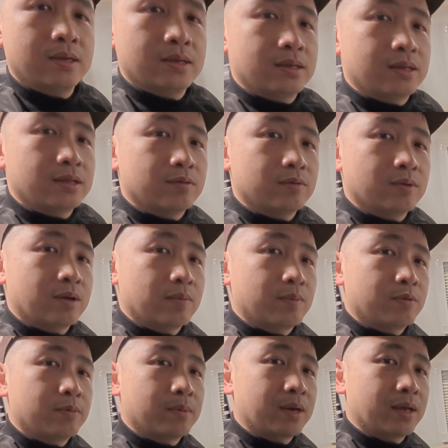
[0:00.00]
That's where I
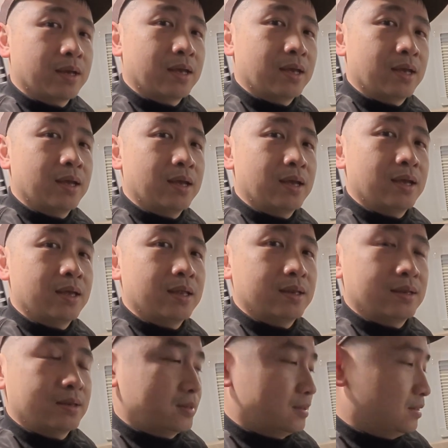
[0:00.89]
put my head,
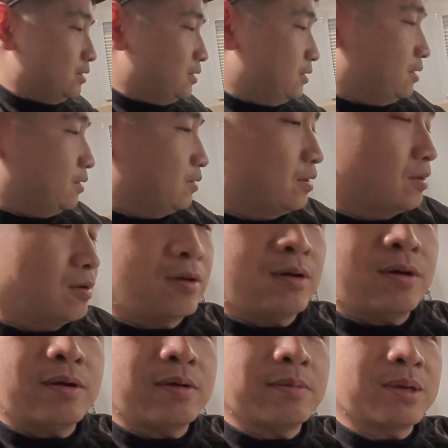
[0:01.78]
and then
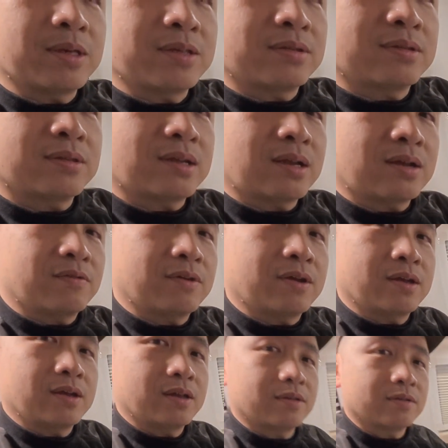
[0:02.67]
all my stuff
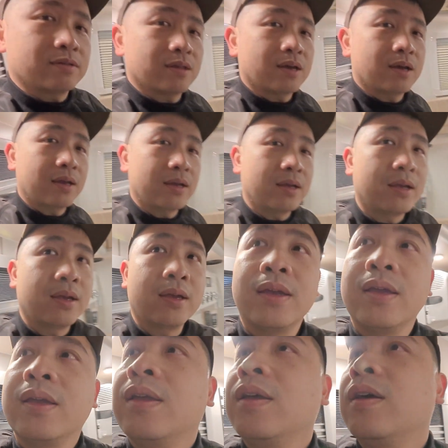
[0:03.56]
at the side.
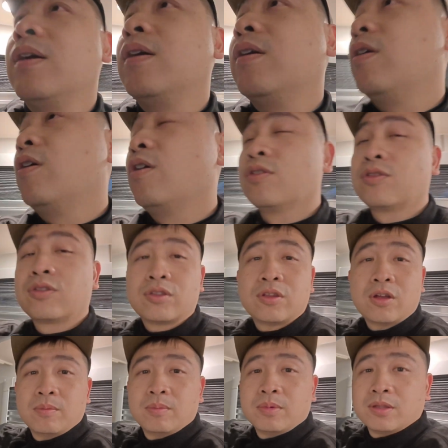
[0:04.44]
On
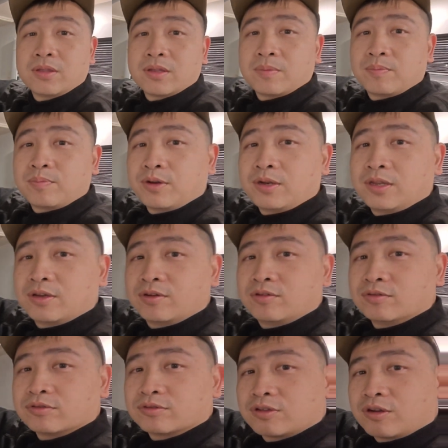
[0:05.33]
top is a pretty
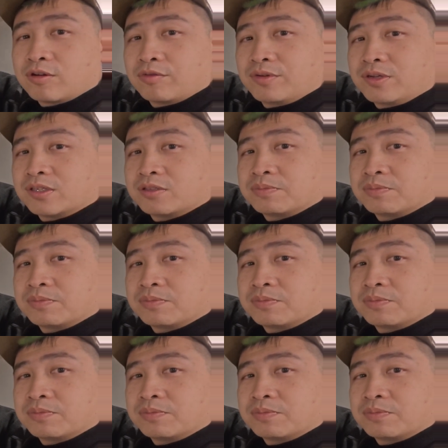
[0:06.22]
good storage